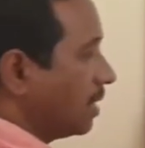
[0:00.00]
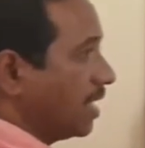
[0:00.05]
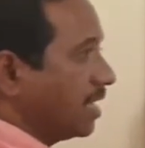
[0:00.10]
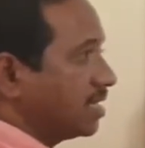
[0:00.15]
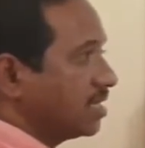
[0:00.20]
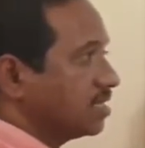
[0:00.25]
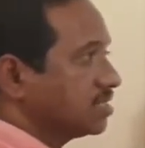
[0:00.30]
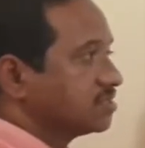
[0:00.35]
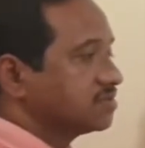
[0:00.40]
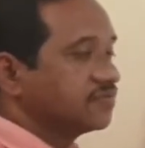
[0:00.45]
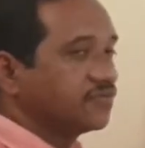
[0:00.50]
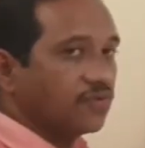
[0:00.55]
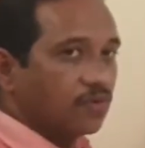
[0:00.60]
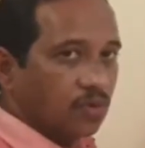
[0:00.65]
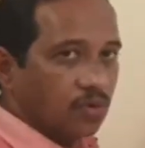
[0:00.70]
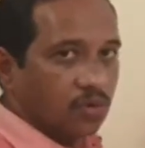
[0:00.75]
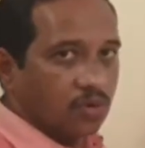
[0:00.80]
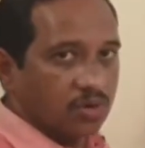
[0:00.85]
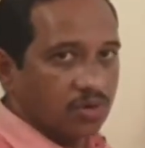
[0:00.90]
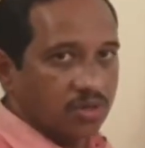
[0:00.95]

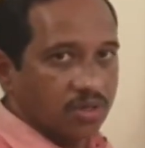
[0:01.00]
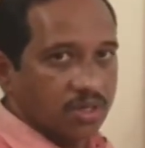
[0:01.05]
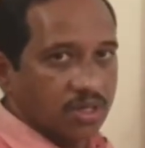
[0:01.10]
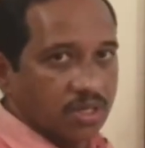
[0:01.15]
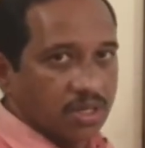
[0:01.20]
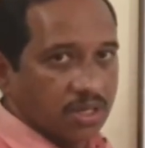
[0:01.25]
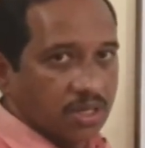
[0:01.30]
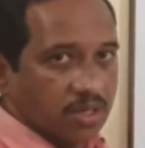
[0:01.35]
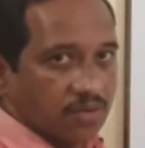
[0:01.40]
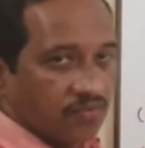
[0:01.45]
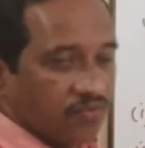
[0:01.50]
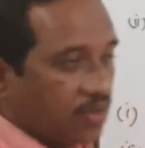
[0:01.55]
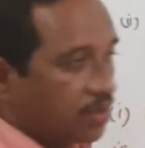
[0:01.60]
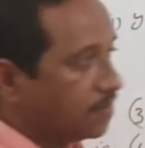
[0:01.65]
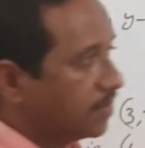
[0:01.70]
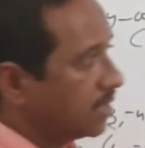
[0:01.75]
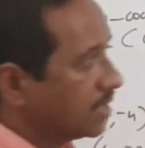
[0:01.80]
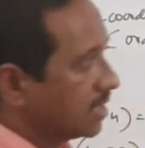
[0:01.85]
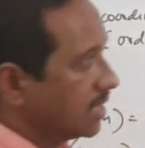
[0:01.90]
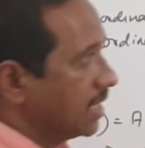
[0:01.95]
-4 will
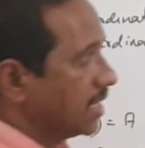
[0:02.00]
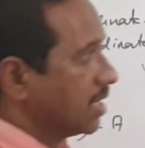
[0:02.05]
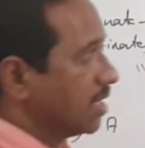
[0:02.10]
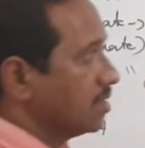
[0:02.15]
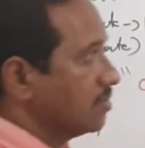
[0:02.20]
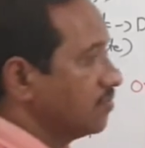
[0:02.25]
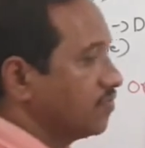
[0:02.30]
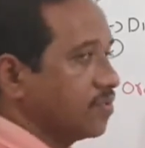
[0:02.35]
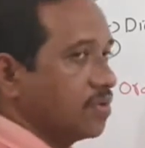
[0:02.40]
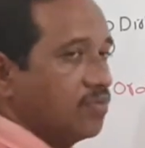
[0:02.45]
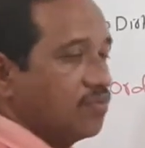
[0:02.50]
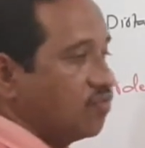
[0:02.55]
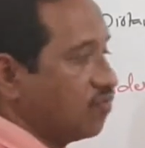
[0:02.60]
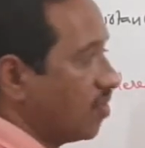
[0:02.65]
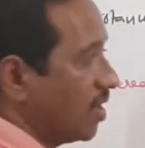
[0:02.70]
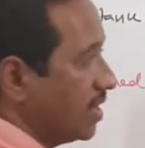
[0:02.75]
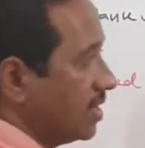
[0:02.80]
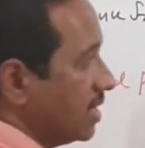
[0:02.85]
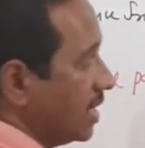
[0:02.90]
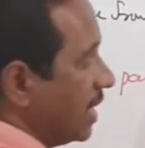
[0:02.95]
be taken from
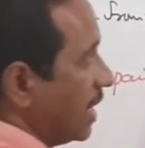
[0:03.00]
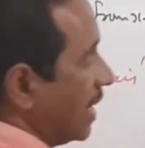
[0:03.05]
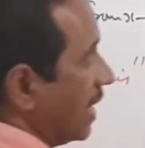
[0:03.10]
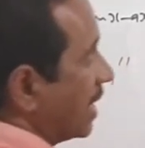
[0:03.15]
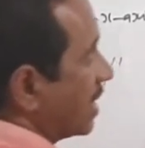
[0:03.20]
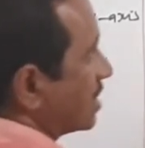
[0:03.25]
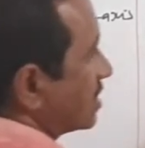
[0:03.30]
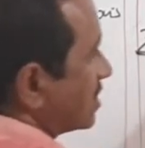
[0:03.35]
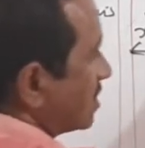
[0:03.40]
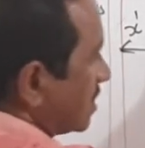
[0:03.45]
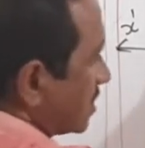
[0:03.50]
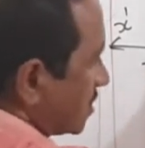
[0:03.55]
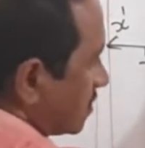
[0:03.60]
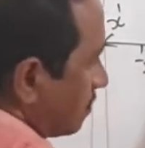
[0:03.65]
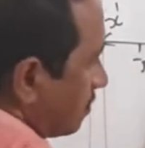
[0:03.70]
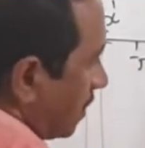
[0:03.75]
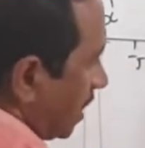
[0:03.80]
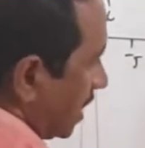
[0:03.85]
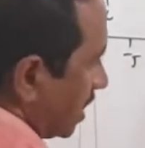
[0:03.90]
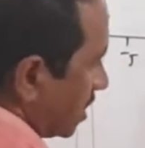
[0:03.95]
y-axis
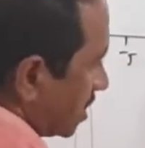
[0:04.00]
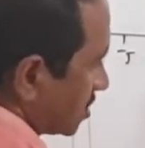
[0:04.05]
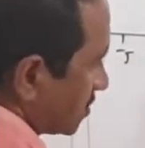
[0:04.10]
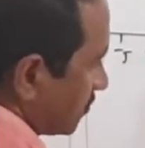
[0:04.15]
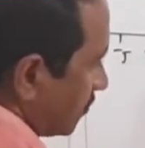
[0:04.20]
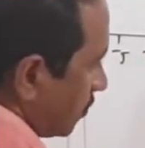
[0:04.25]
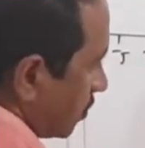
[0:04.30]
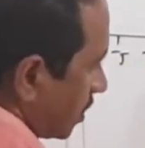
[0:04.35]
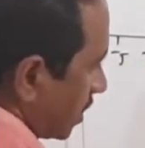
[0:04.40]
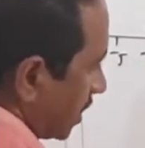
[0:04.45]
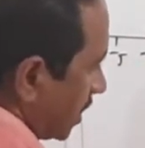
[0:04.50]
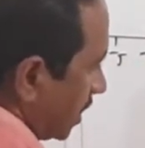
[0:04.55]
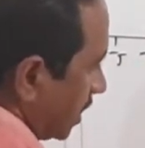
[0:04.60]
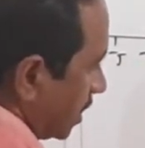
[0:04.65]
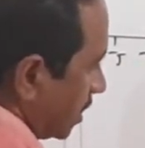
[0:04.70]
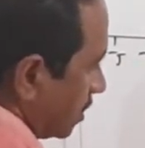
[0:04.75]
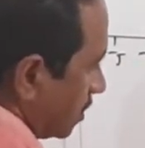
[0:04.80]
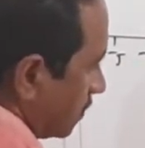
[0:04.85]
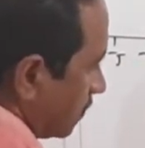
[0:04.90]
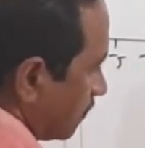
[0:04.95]
-4
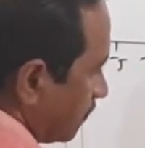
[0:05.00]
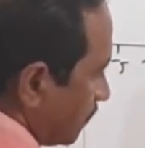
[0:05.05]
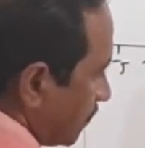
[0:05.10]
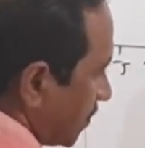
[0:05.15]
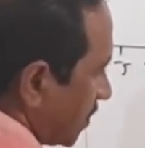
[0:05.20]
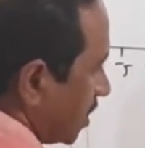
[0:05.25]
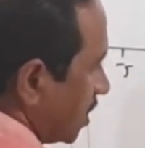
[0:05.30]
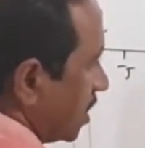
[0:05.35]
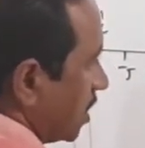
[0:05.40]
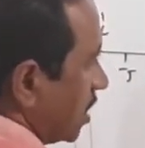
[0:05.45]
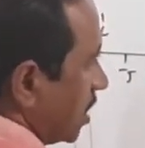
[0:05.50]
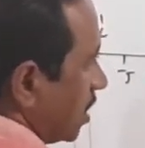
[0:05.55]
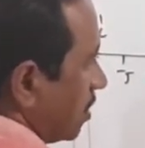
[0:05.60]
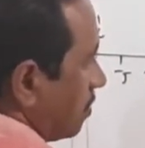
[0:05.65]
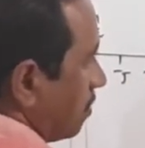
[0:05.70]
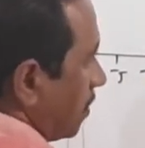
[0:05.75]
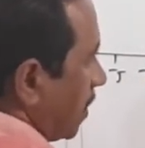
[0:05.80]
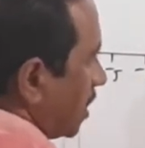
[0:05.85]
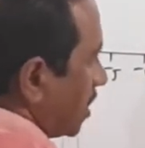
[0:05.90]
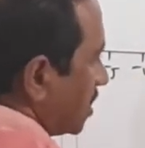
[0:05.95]
here.
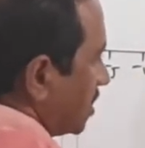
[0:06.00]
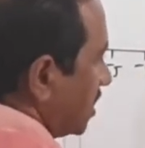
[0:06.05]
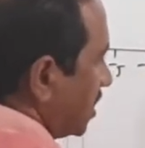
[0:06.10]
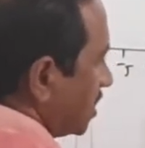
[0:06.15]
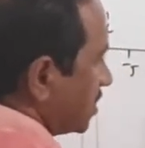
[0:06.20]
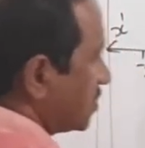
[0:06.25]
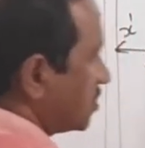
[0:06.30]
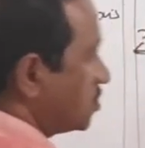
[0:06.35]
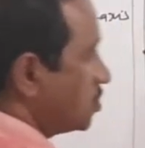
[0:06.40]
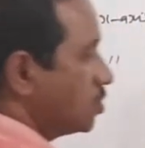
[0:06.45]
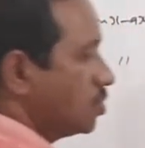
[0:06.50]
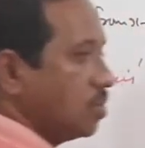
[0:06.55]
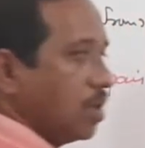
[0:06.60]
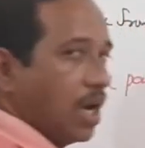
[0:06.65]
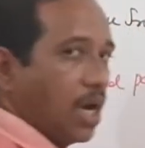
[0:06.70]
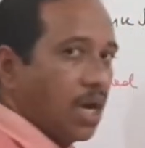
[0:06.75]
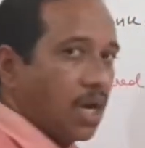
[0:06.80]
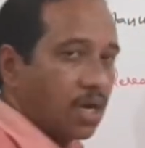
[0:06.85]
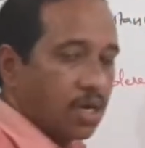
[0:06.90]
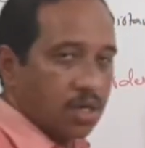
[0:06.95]
But these two
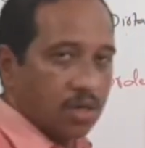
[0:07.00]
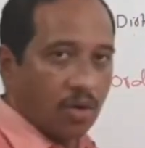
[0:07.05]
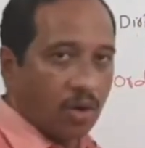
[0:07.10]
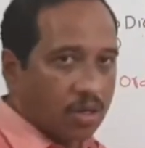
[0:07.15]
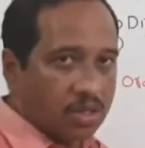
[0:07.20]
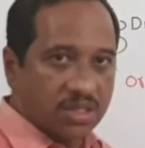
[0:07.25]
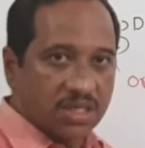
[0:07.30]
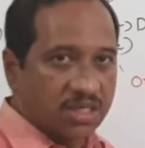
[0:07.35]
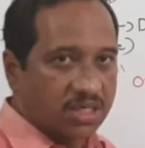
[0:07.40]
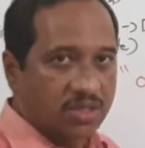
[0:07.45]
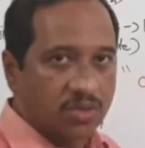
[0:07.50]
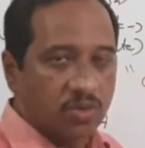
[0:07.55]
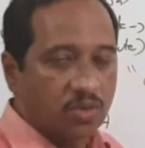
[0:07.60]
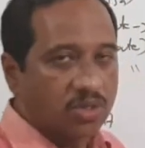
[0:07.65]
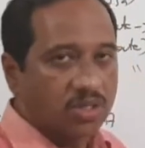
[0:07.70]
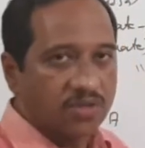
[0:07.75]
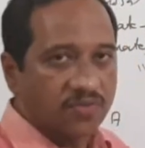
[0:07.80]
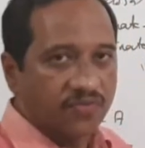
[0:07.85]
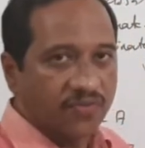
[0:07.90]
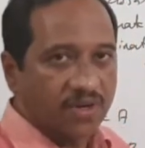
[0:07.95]
are not
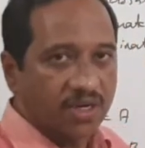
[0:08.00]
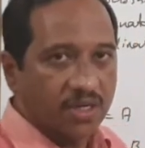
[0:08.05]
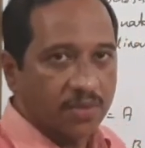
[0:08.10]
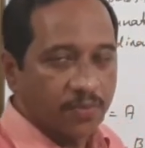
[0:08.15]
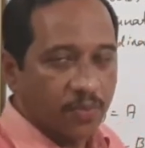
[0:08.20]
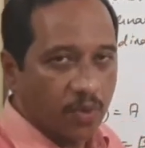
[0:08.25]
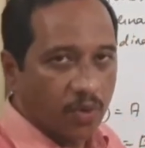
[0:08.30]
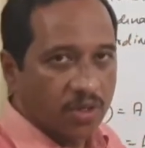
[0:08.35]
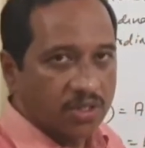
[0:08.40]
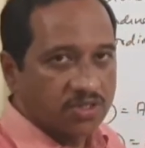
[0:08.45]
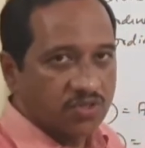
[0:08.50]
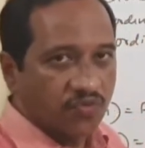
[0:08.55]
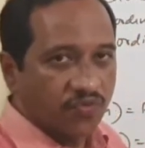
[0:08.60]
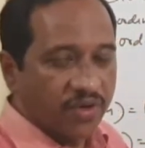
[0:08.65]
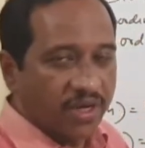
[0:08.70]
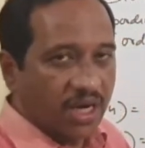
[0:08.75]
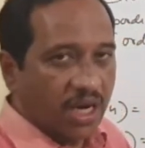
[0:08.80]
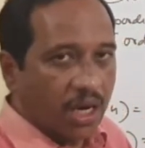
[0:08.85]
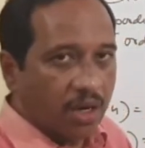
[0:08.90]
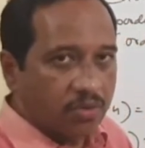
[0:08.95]
two different points.
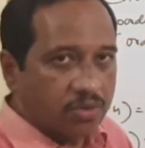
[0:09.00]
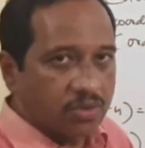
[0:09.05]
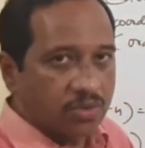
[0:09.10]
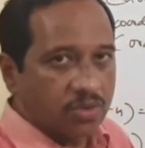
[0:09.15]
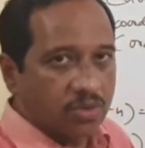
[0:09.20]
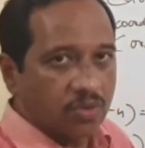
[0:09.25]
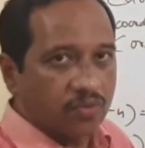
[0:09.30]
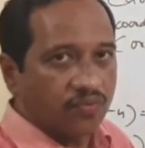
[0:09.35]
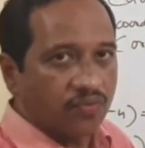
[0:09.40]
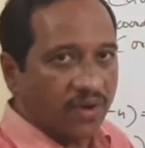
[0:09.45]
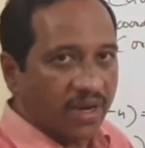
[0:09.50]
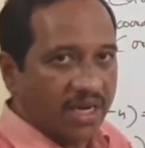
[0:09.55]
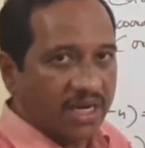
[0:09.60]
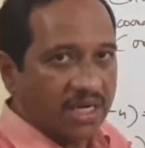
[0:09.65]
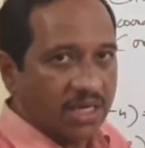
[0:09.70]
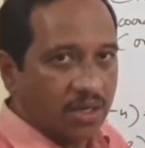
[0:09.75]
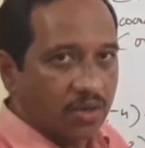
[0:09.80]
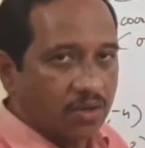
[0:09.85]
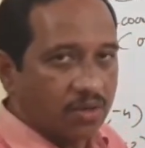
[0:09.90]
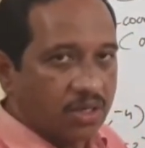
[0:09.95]
We have to
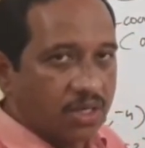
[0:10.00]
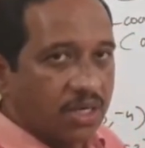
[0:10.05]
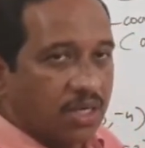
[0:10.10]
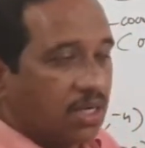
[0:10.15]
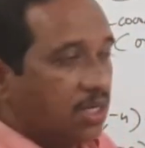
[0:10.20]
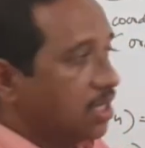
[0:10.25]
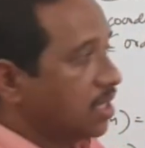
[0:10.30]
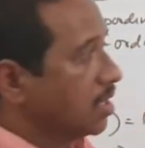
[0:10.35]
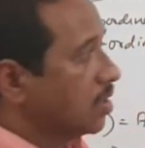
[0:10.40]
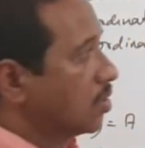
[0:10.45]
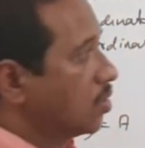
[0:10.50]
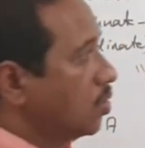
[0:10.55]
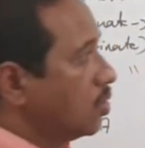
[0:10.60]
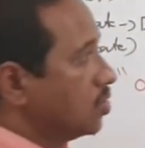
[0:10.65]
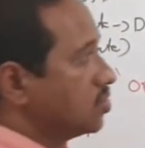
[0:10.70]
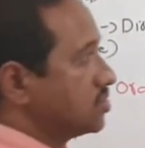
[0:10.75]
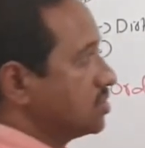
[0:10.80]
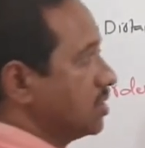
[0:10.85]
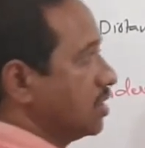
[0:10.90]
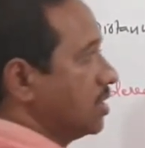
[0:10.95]
find out
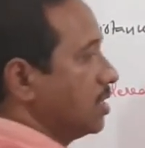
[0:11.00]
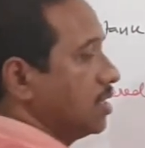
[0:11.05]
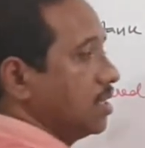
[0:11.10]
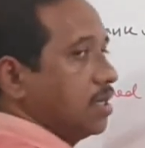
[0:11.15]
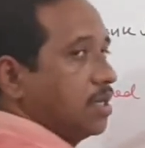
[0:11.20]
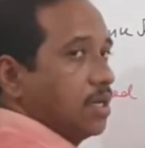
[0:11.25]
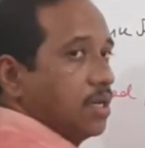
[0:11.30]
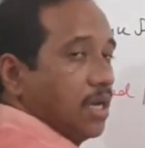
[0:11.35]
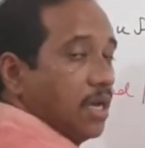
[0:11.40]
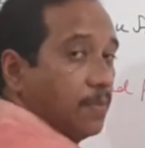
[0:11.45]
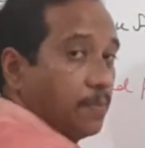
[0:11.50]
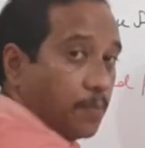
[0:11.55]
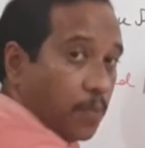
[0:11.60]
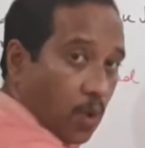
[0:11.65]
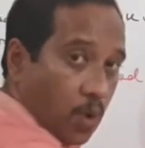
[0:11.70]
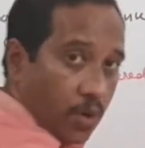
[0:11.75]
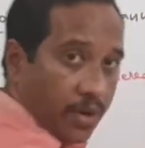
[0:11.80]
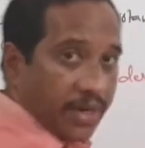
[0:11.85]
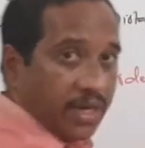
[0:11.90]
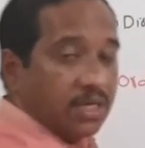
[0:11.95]
a
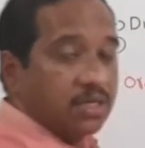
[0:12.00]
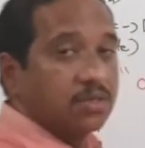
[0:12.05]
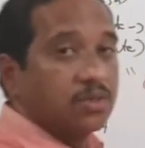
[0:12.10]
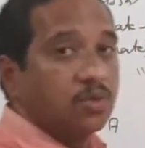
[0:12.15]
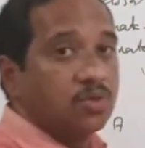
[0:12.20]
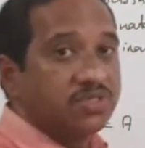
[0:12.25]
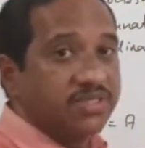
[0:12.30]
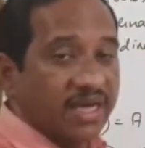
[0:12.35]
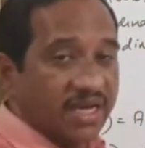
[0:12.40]
point whose